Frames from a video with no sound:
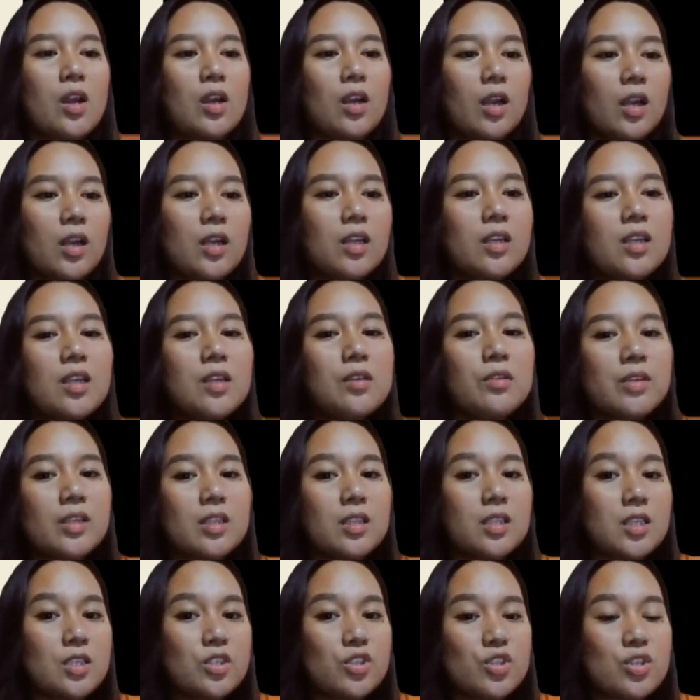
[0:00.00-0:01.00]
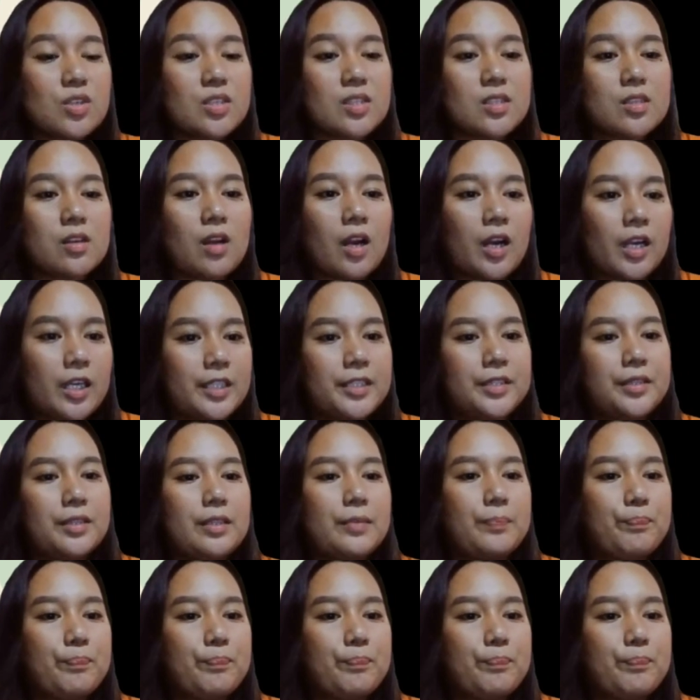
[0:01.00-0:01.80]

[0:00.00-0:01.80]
Early religious art.